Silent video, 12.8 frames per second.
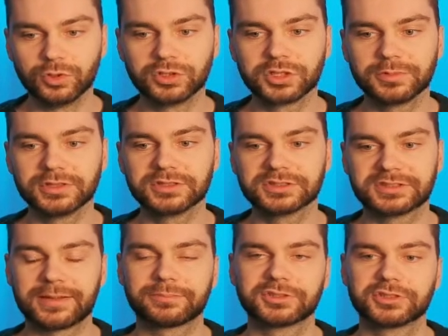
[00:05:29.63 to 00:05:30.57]
multiple
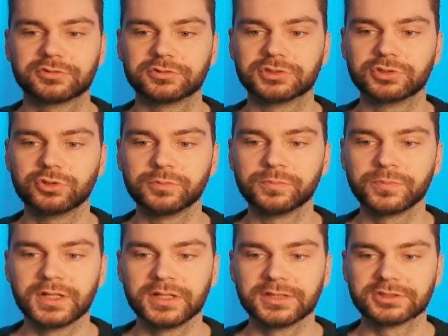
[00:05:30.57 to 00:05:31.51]
steps to
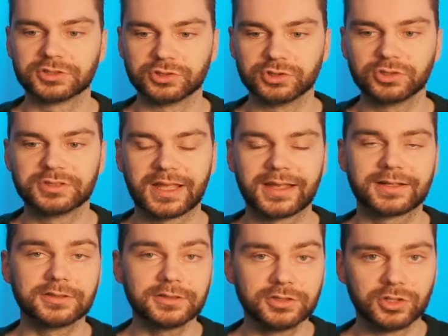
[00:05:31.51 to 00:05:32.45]
zoom, so you
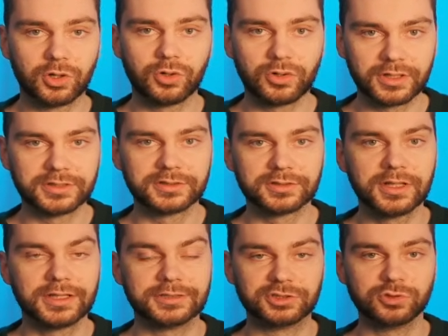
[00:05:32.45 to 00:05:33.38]
can go
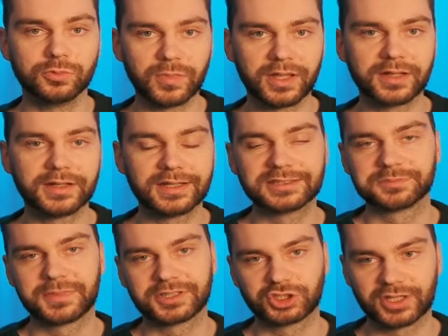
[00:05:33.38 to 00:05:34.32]
in and zoom in
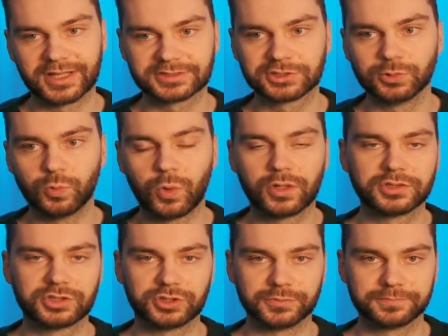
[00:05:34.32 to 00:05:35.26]
as much as you
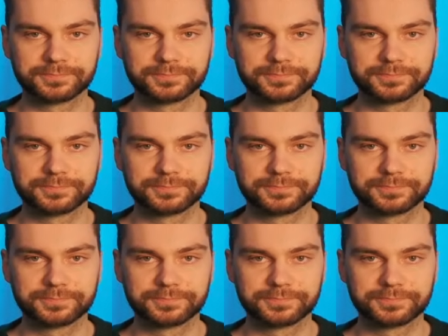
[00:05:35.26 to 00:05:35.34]
want to.